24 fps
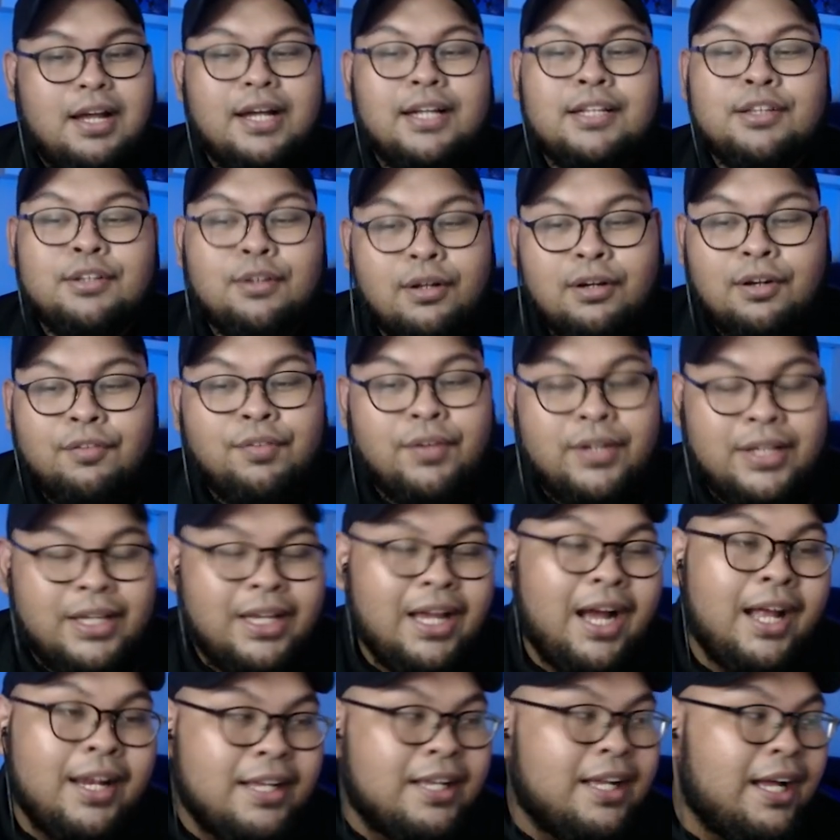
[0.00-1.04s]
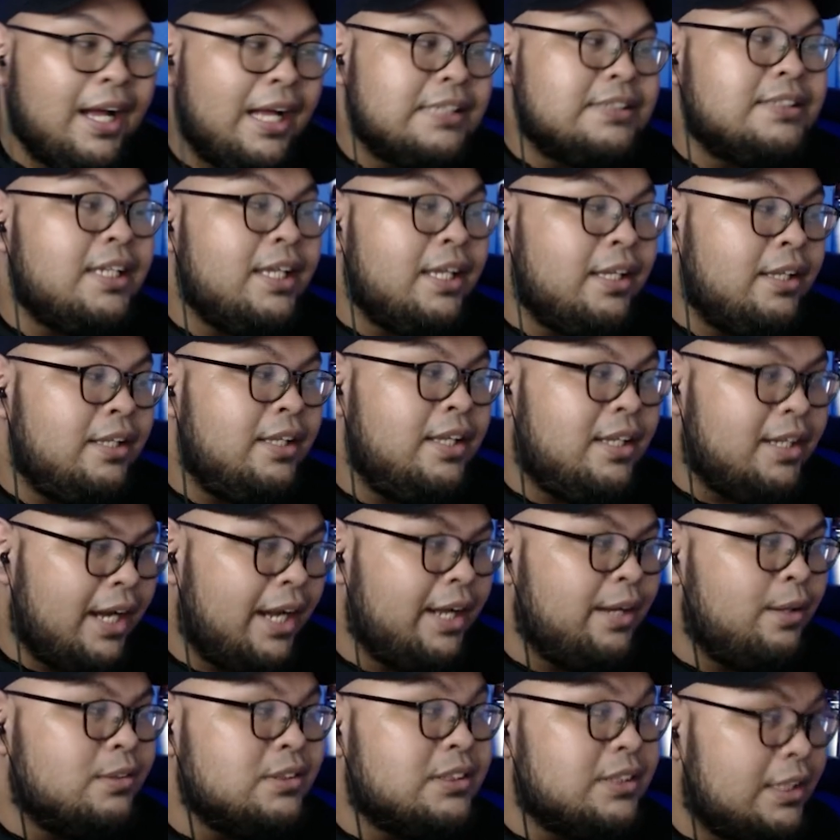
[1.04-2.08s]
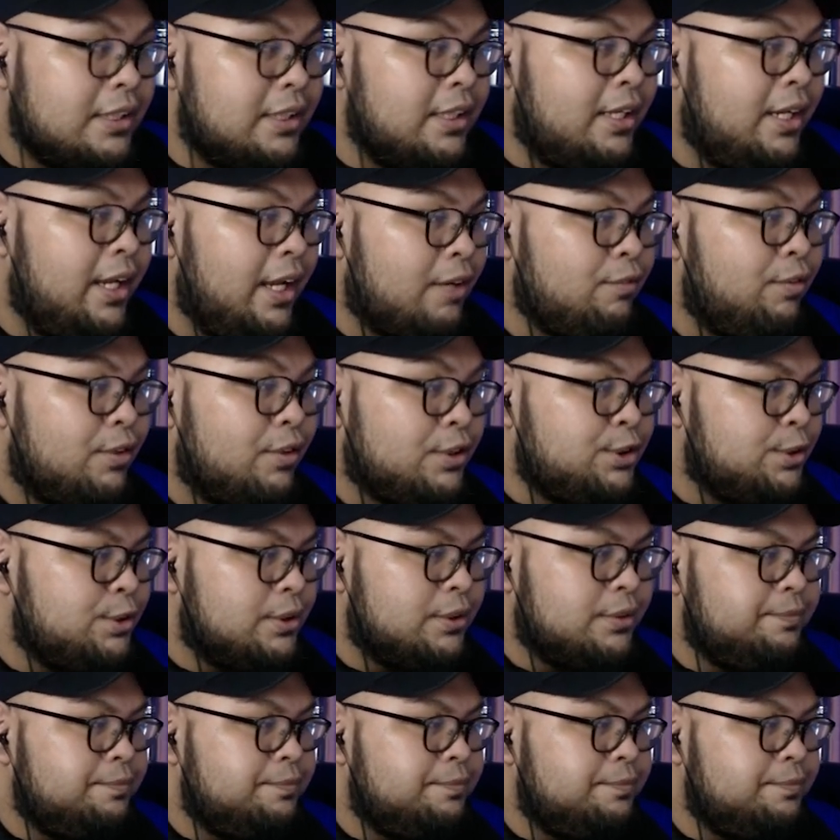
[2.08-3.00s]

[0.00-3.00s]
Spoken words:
a lot of the other cards in the Kaido starter deck for sure.